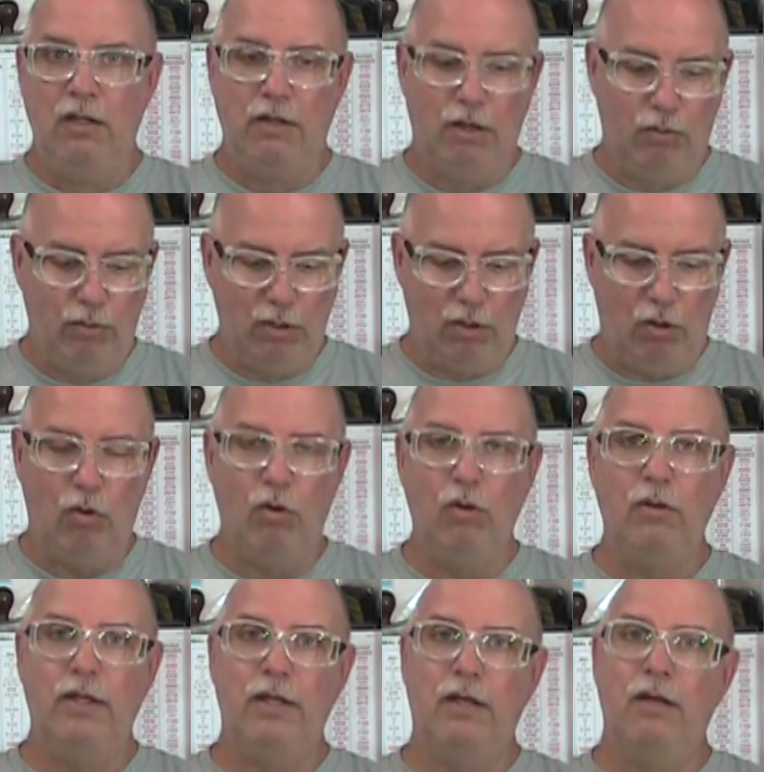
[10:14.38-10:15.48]
that will
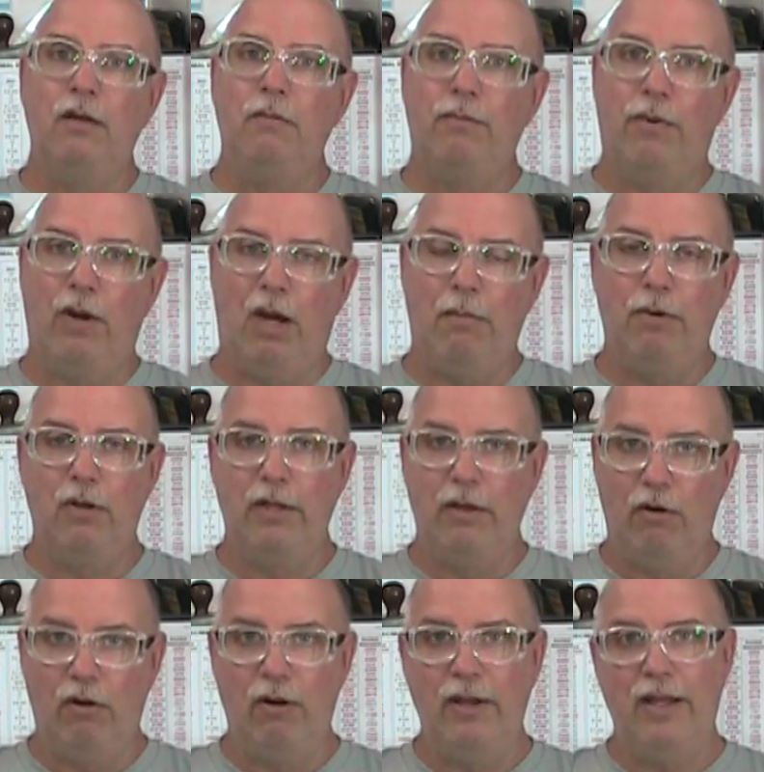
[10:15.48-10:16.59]
hold it properly
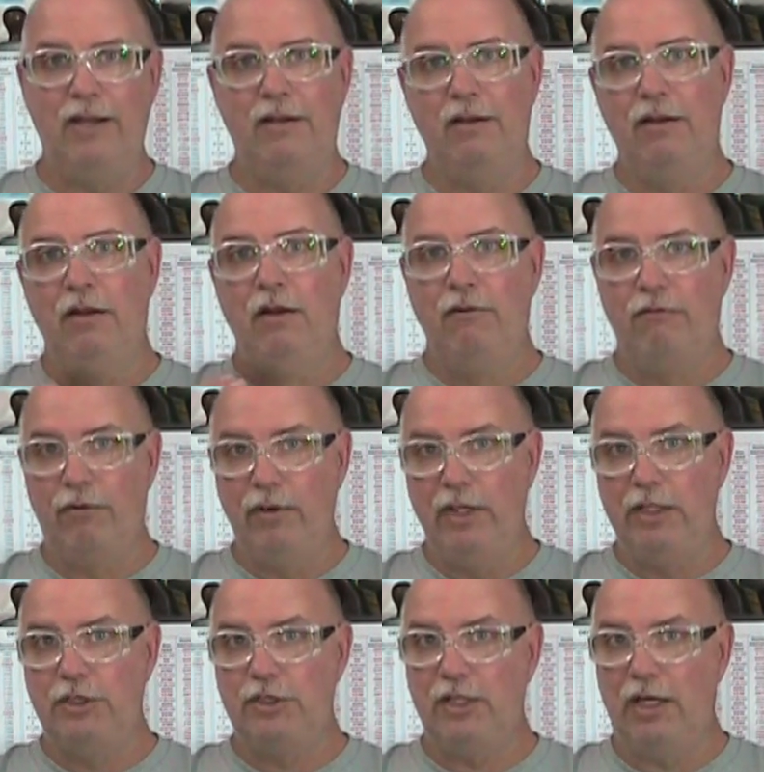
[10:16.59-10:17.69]
oriented for
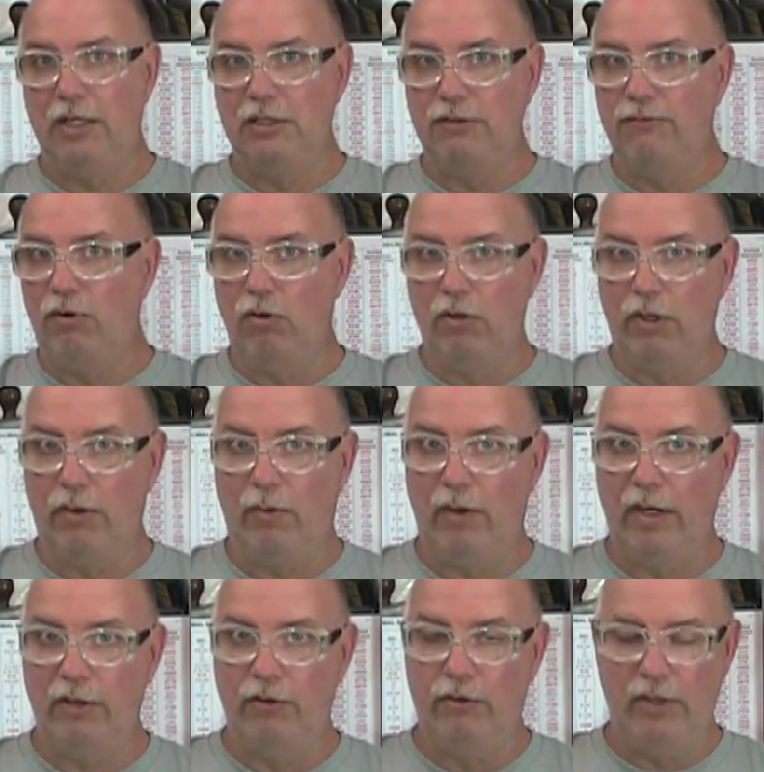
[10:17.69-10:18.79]
each size of hole that I
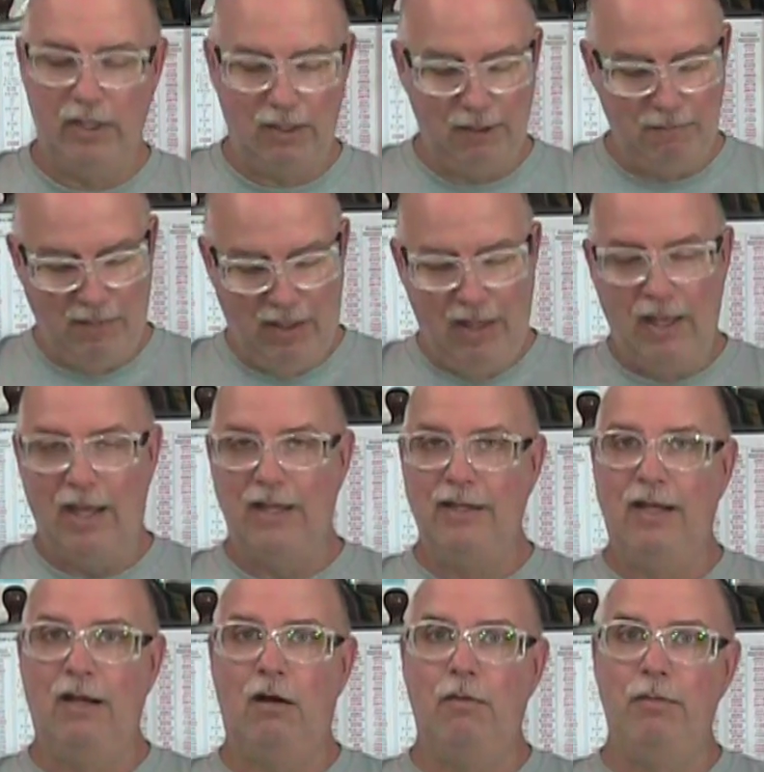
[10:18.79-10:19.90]
want to drill and
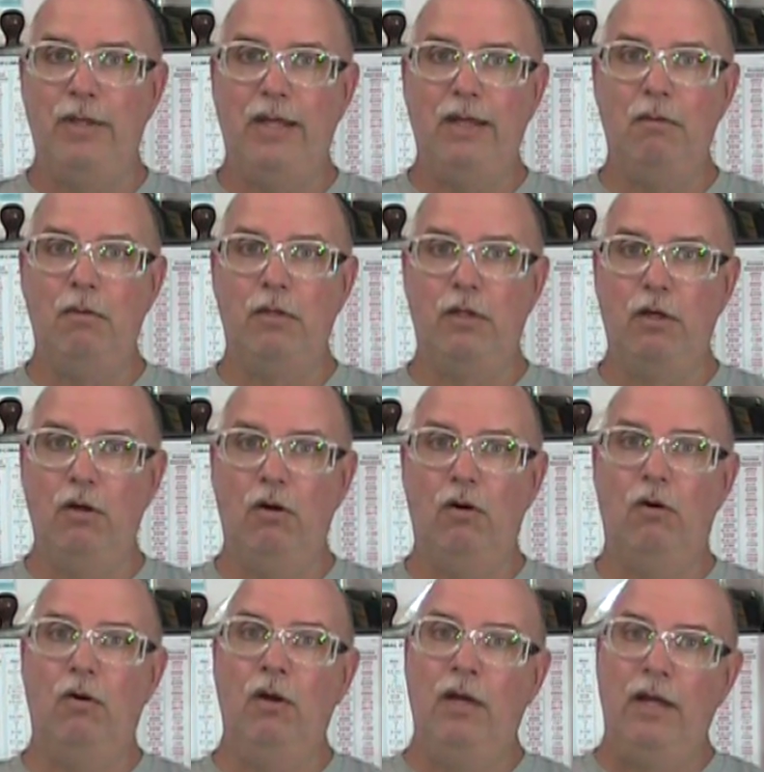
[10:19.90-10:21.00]
then I'll be able to
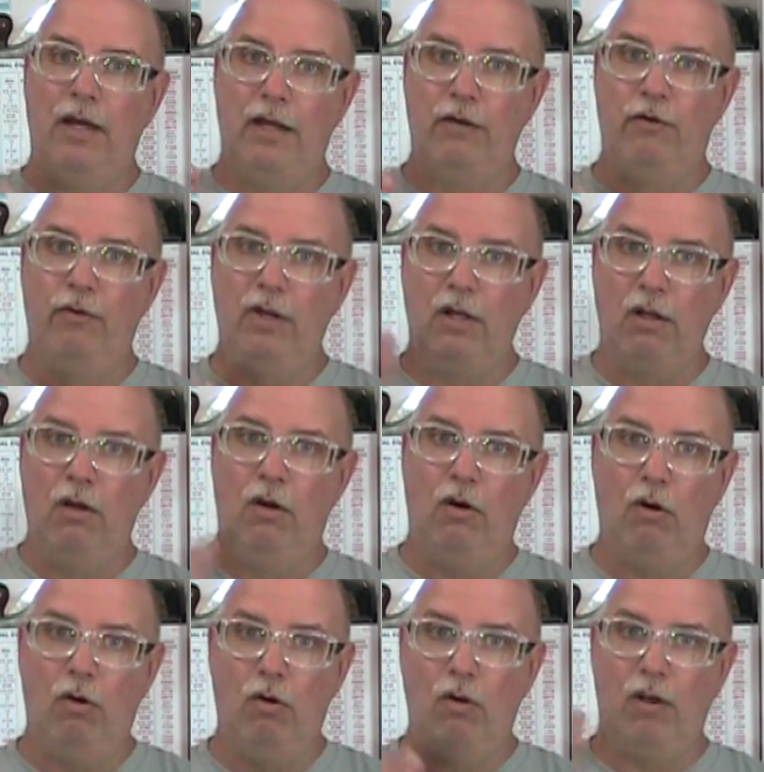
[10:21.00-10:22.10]
go and drill
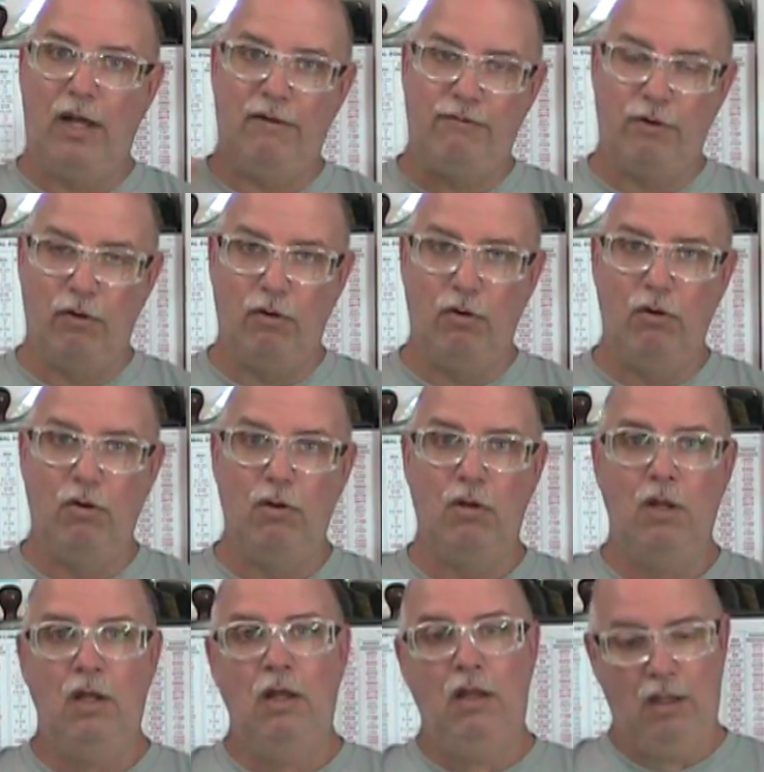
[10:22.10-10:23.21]
hole after
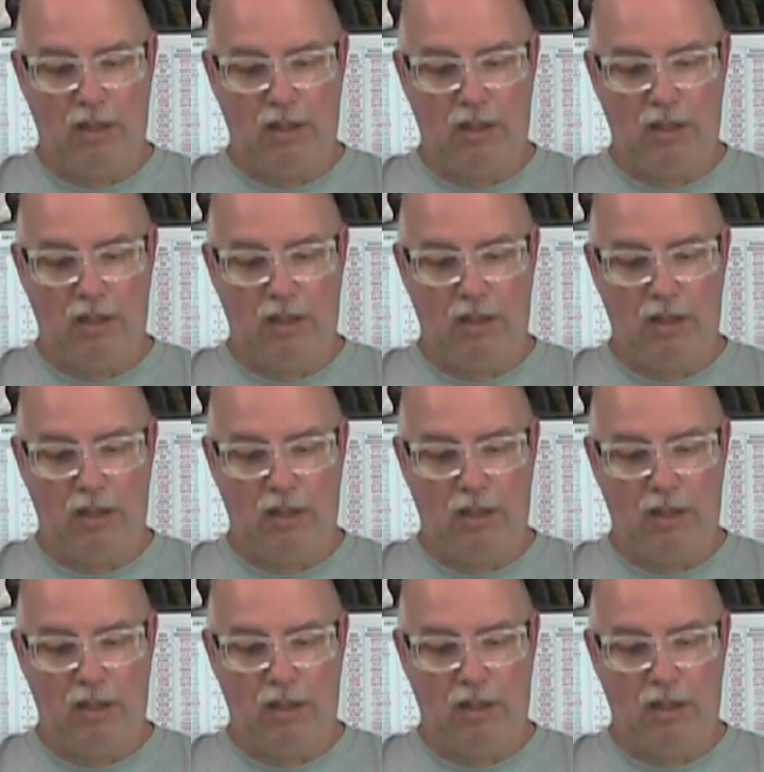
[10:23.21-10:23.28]
hole